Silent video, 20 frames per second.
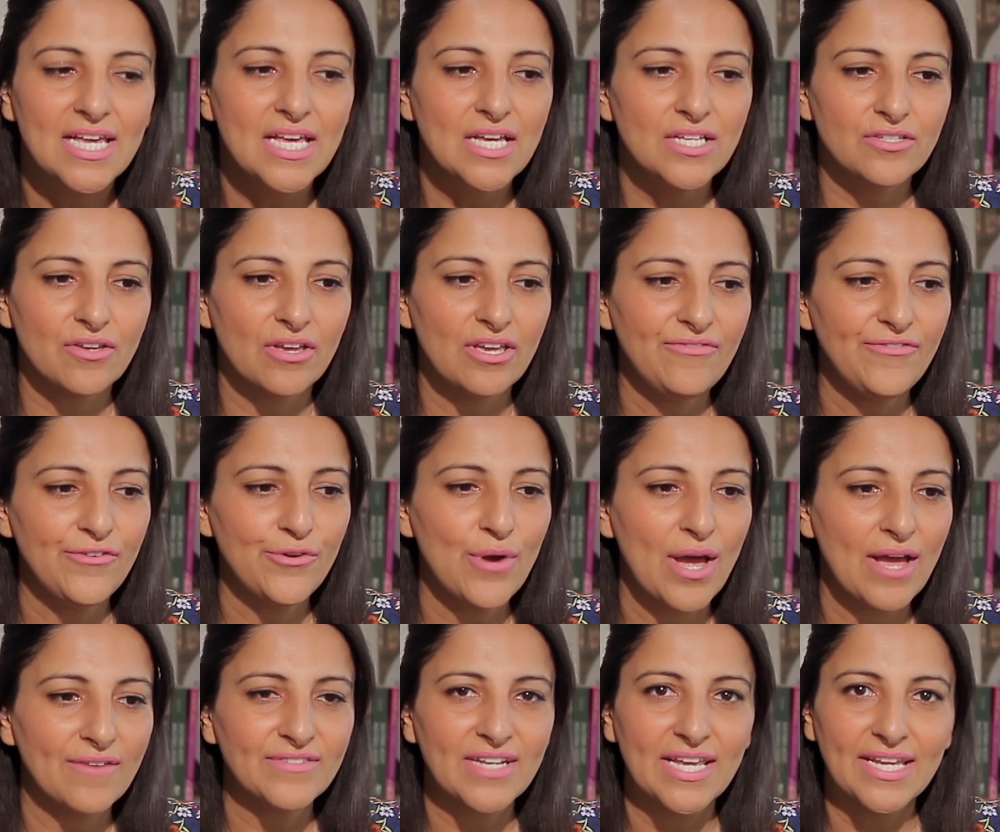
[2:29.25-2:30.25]
So if you
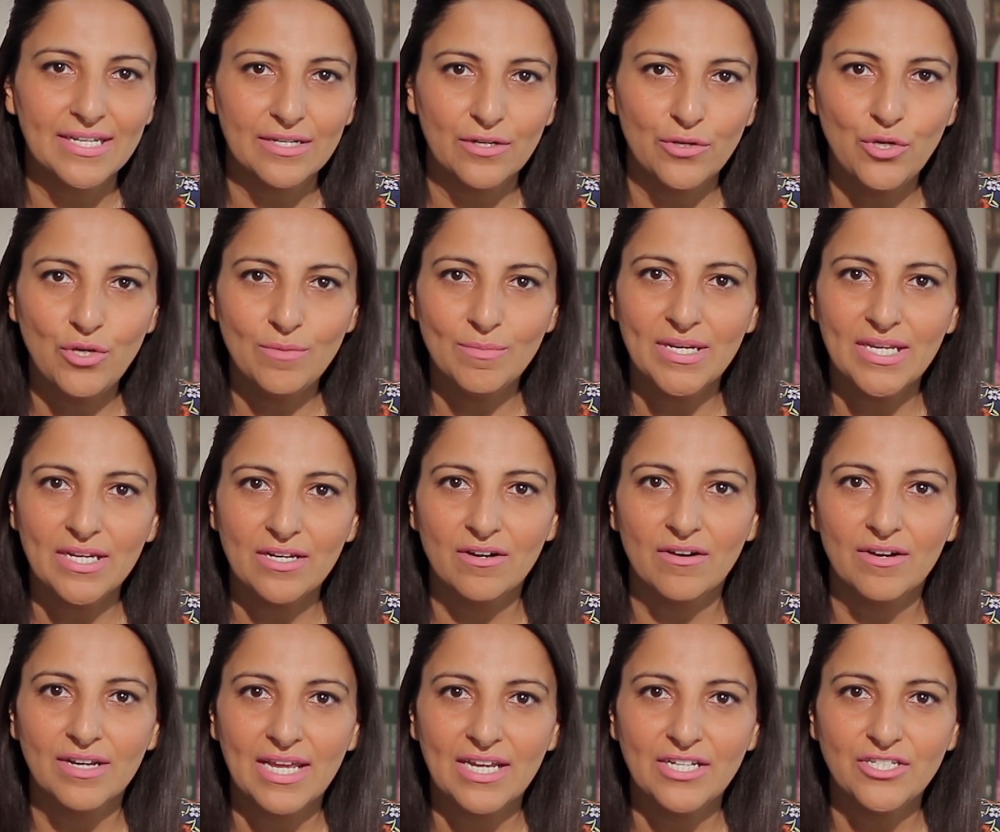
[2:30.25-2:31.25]
have taken a human
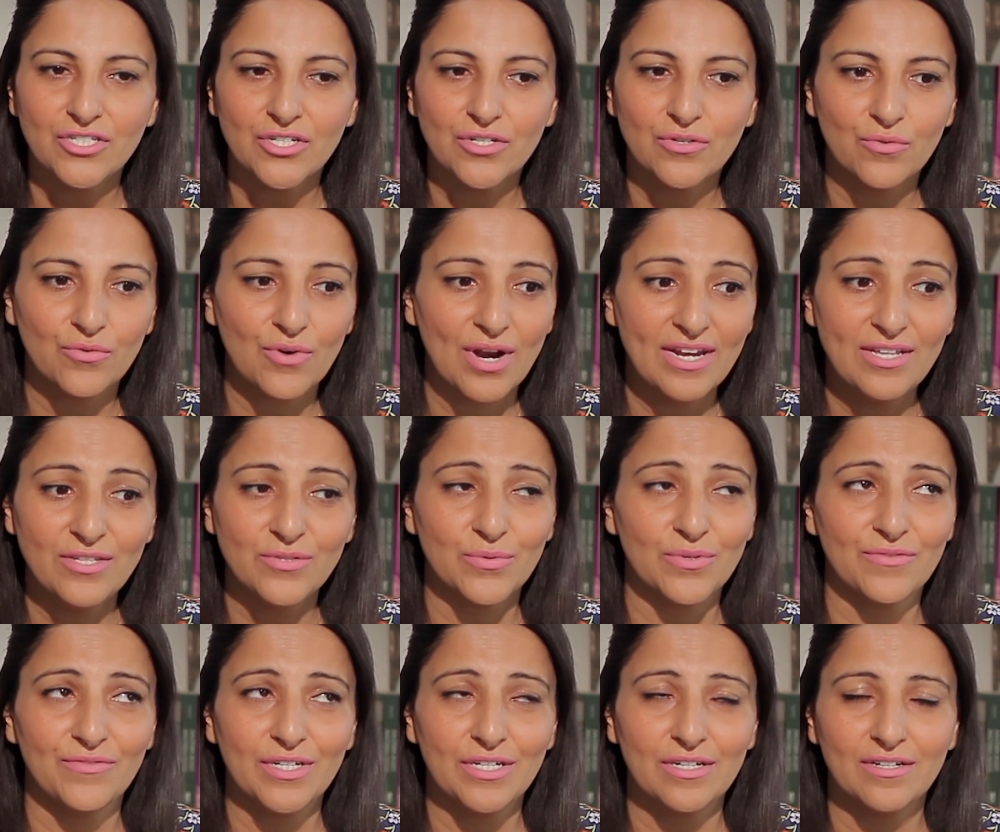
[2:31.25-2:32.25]
incarnation or any sort
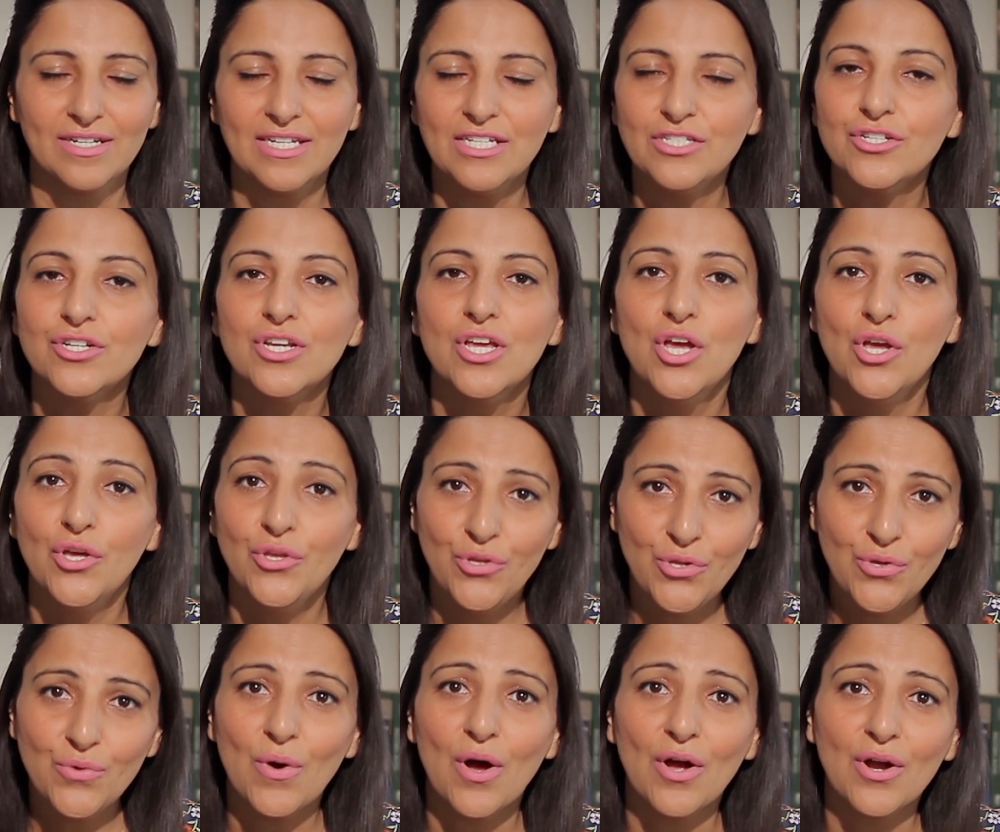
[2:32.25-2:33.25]
of incarnation,
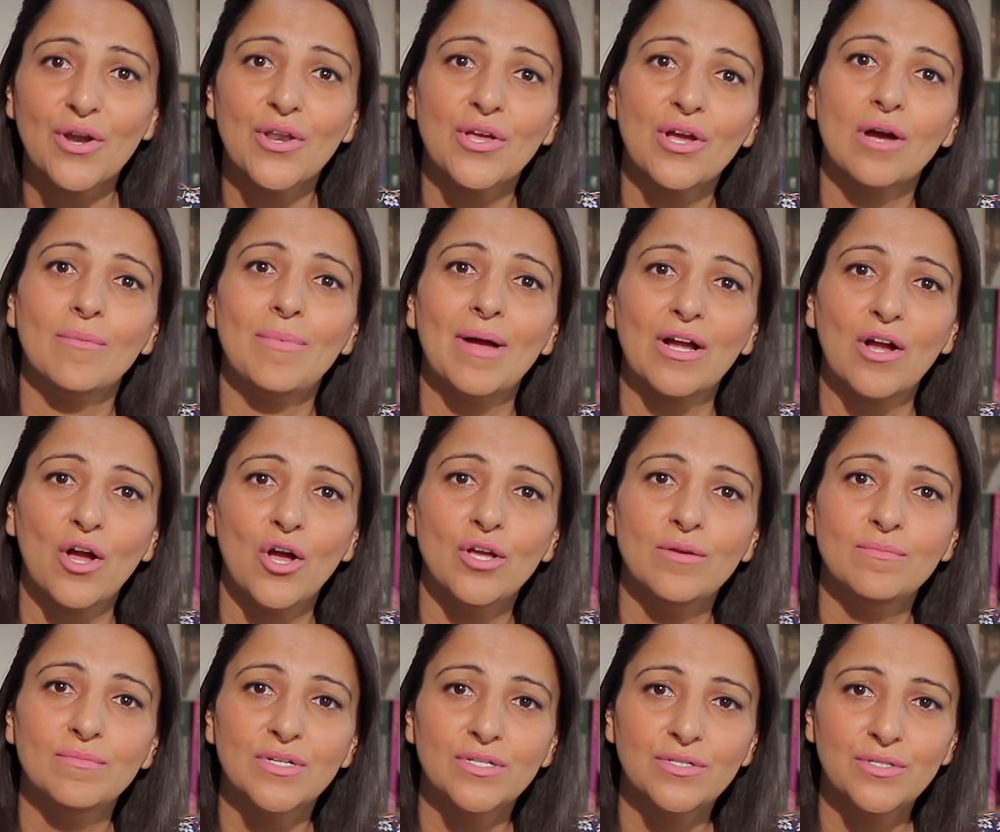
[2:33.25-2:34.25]
you are going to go back
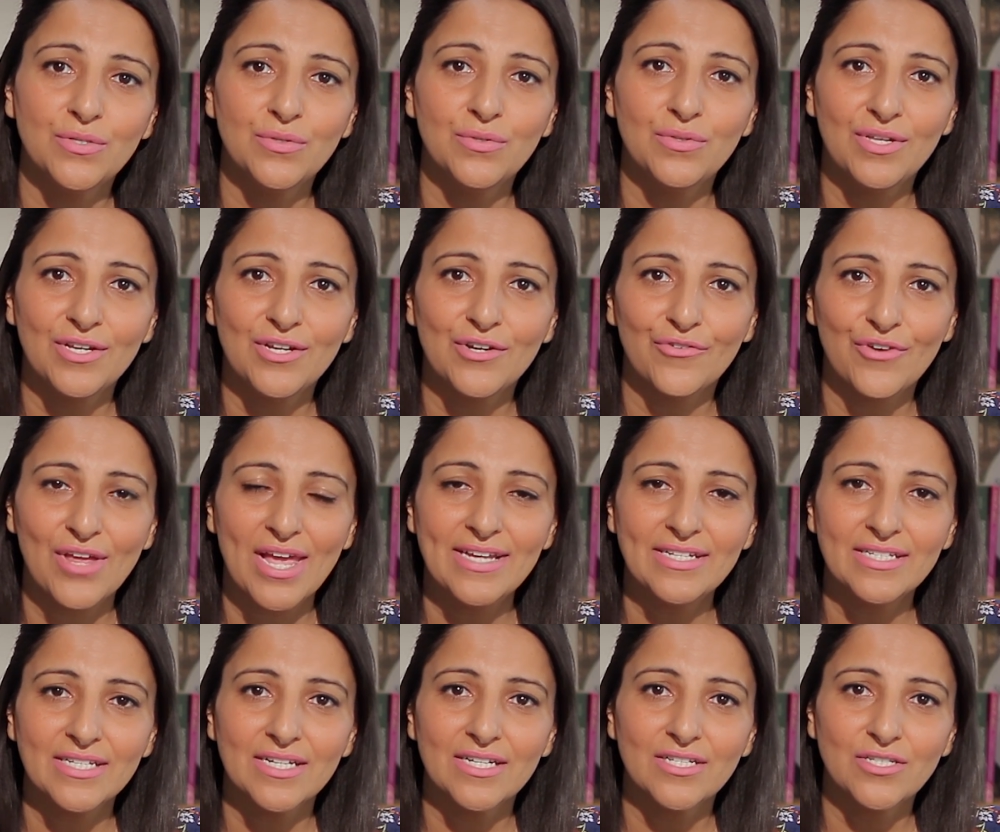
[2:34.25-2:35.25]
home to the
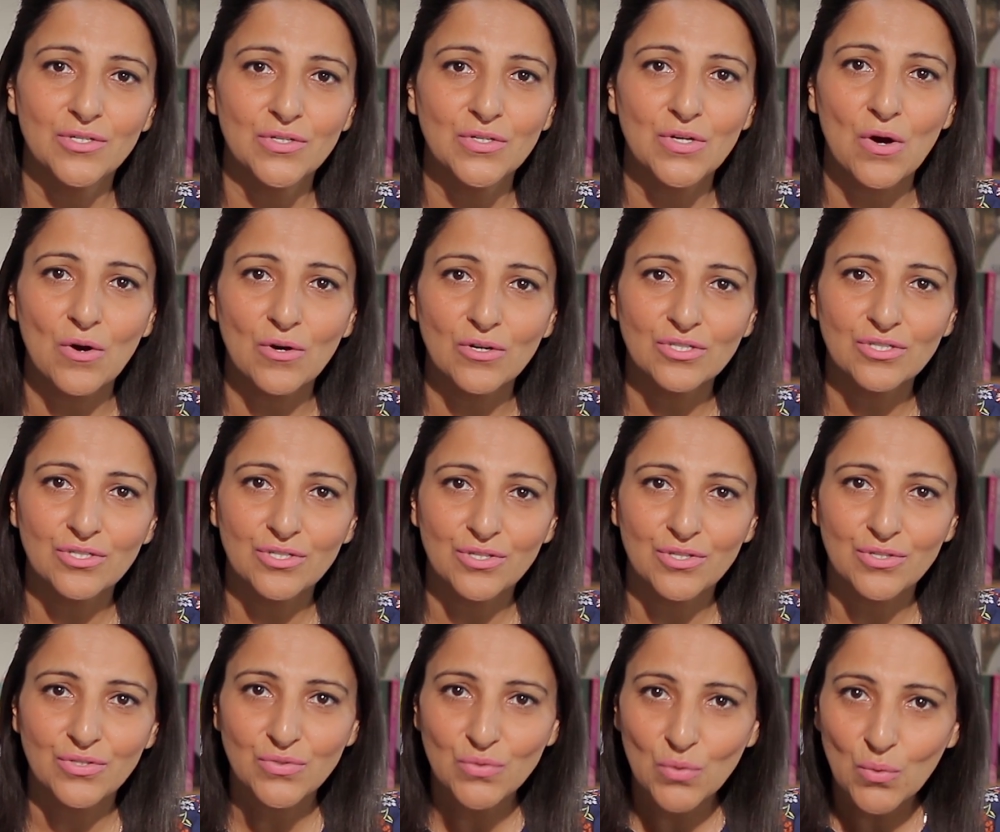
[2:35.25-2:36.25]
creator, to God, to
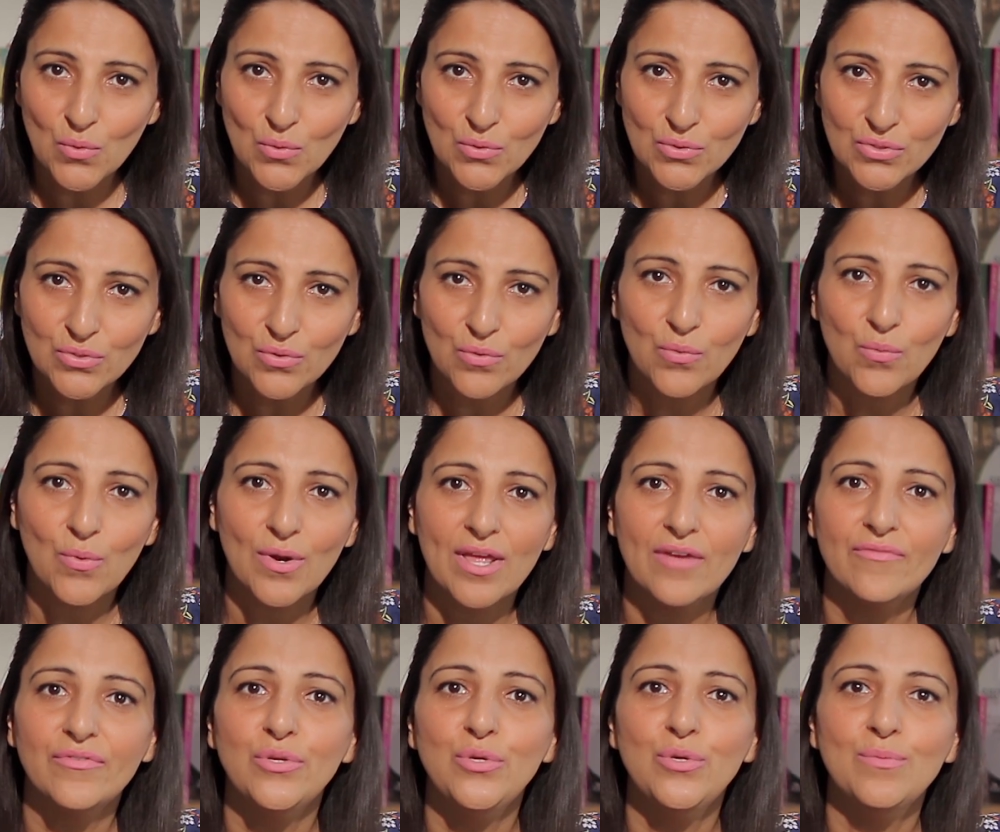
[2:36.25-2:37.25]
the source, or
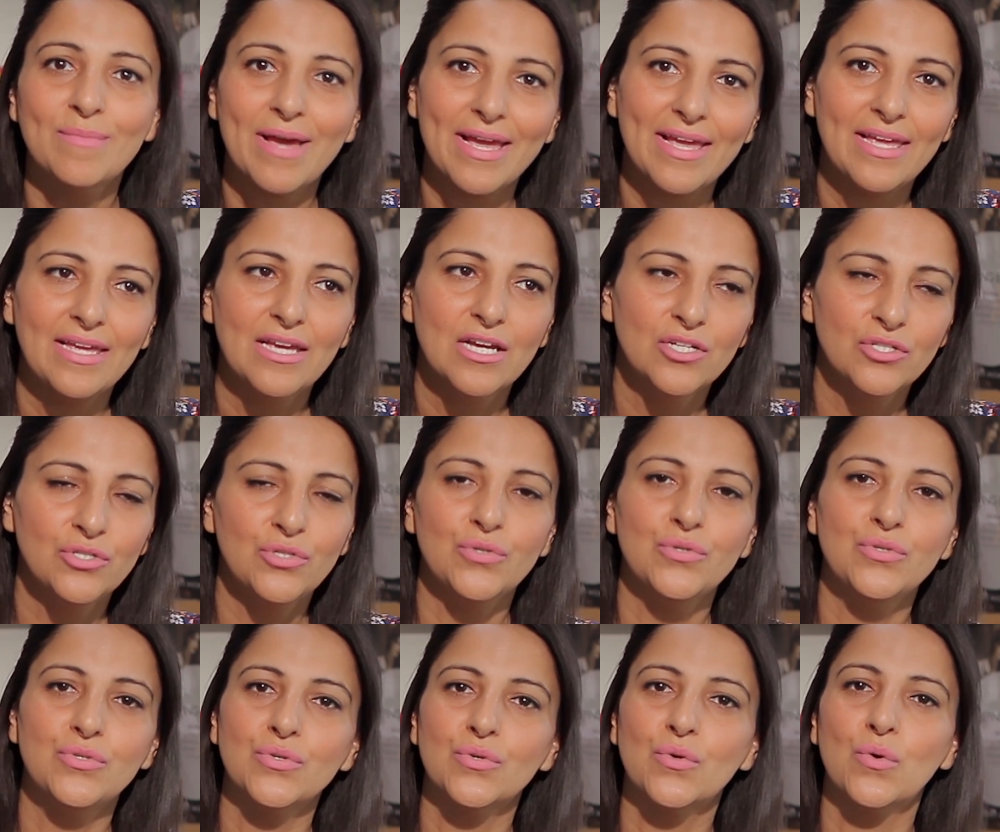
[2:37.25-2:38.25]
whatever you may
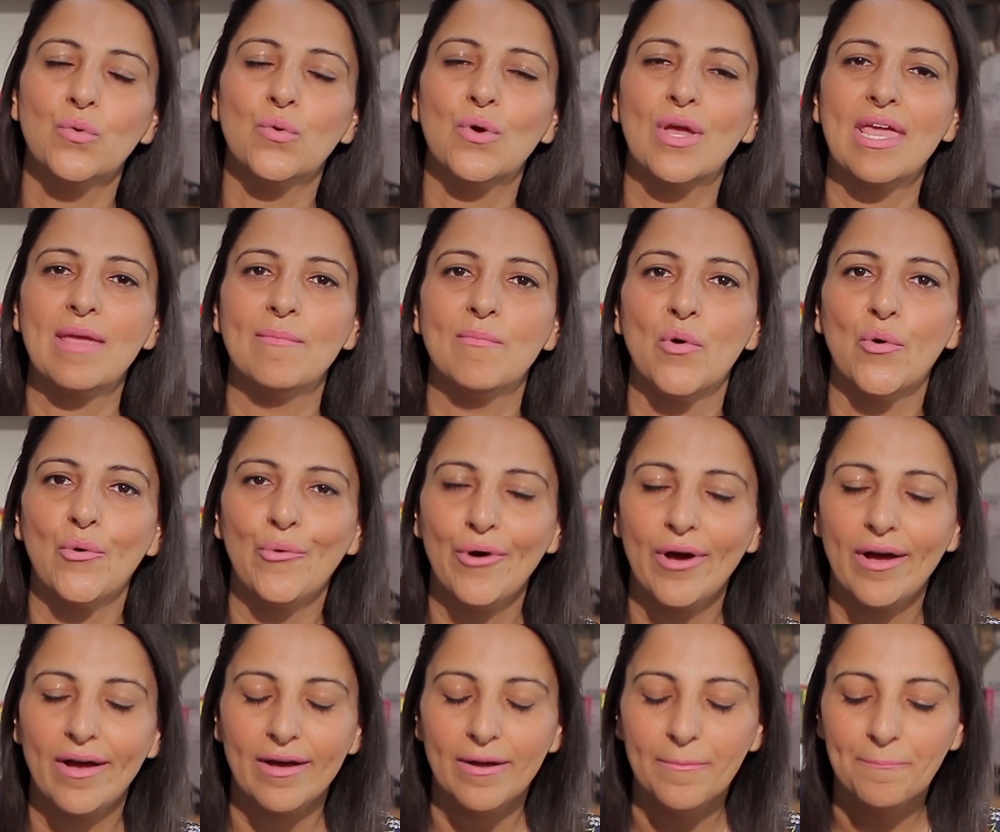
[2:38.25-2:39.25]
choose to call him or
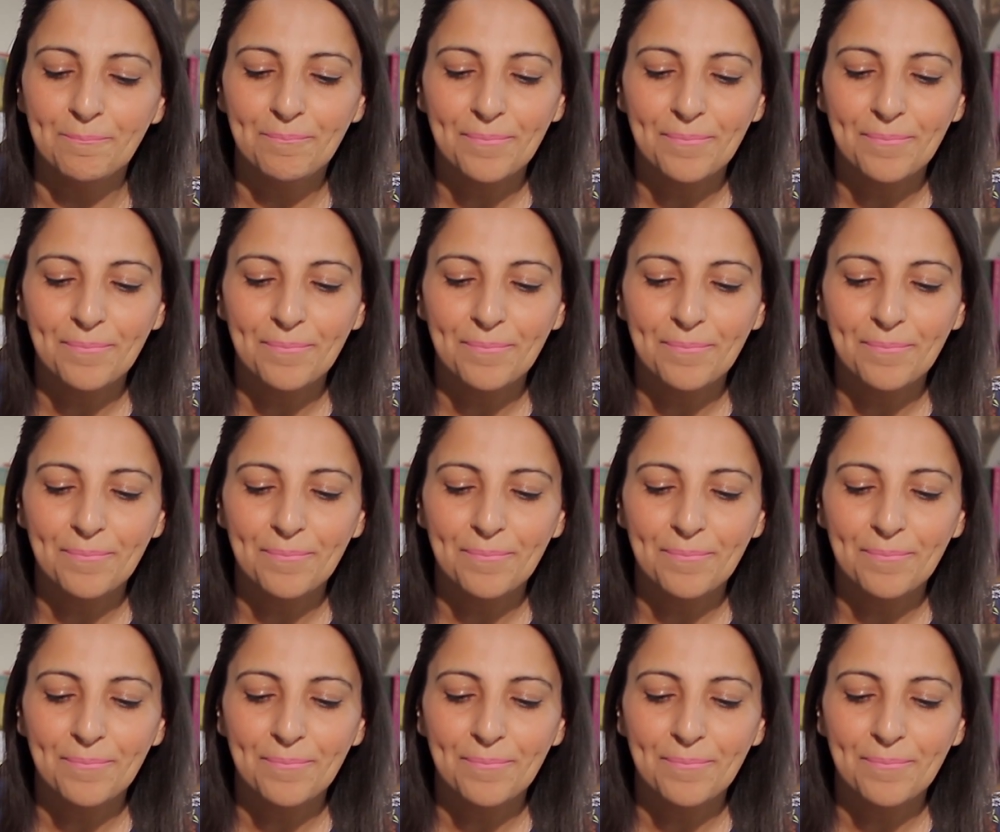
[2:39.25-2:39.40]
her.